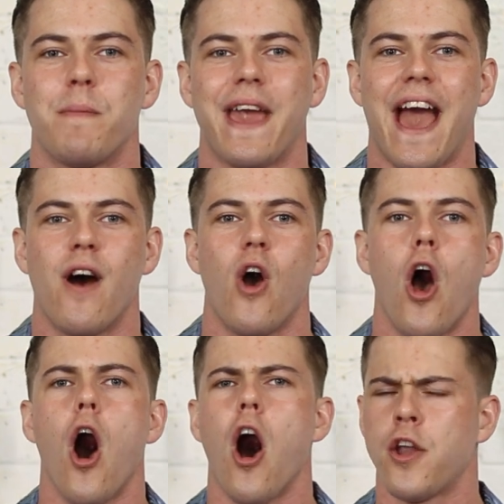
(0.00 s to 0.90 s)
me how,
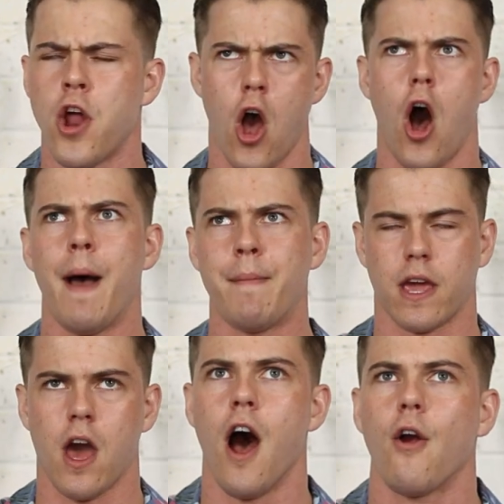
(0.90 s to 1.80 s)
oh, no, I'm the
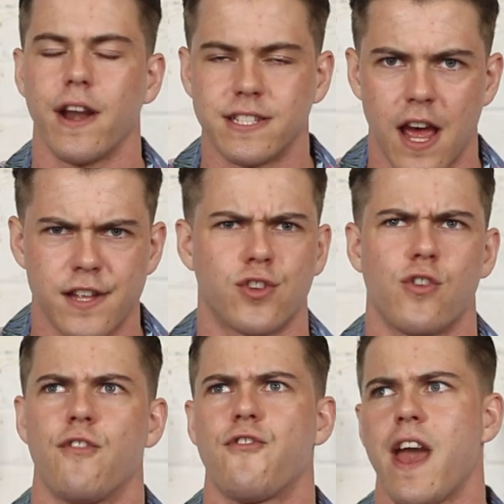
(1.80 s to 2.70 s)
current Assassin's
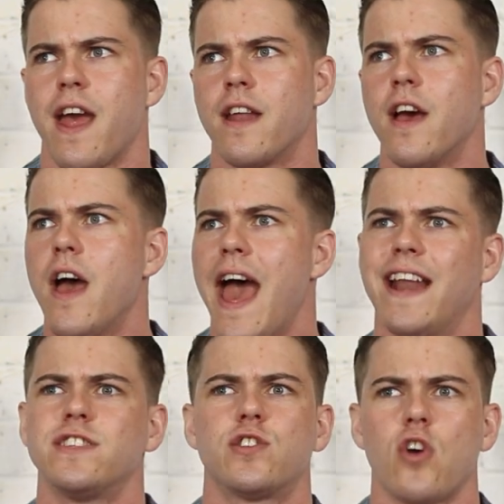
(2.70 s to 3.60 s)
Creed fan,
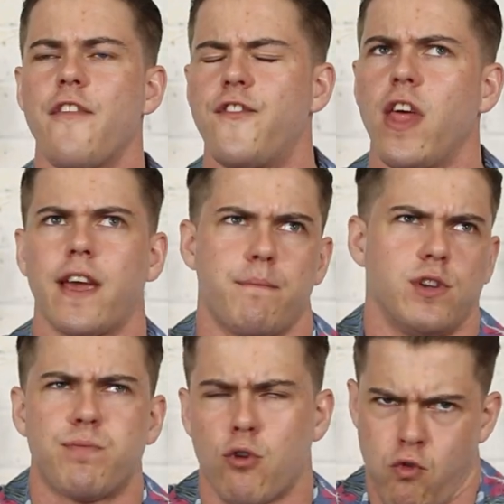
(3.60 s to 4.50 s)
and it just, I feel like it
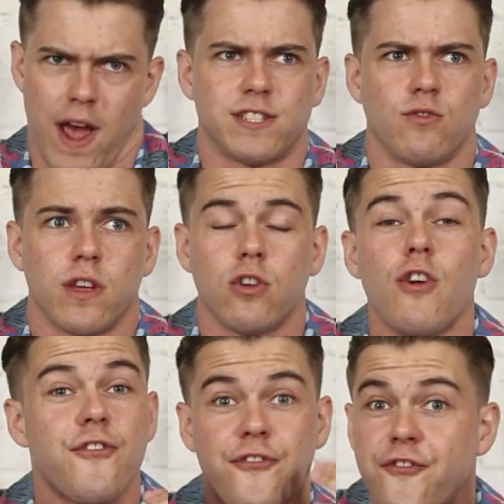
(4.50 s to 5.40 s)
just progressed and everything. You're
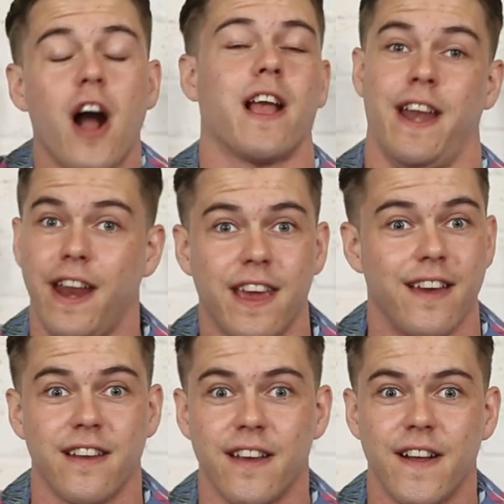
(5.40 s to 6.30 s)
a fucking
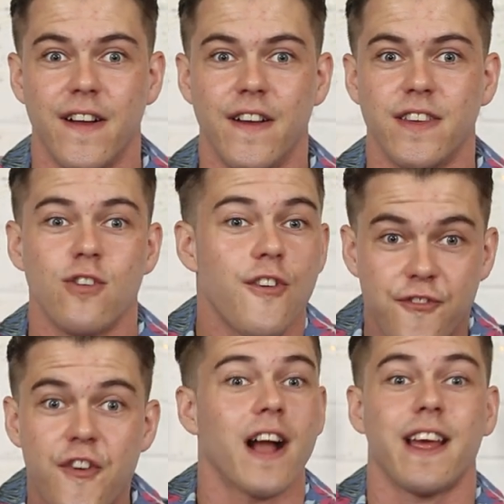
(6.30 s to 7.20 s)
idiot. You're a
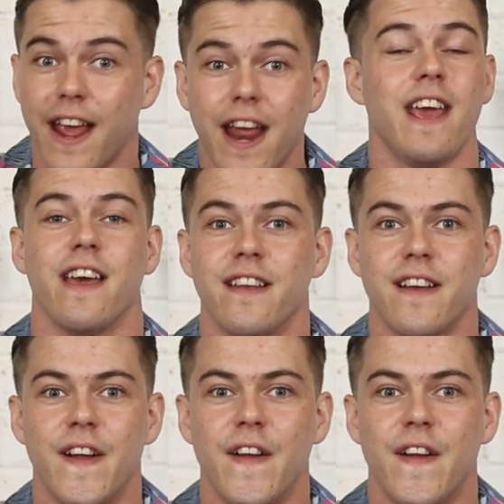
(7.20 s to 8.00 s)
fucking idiot.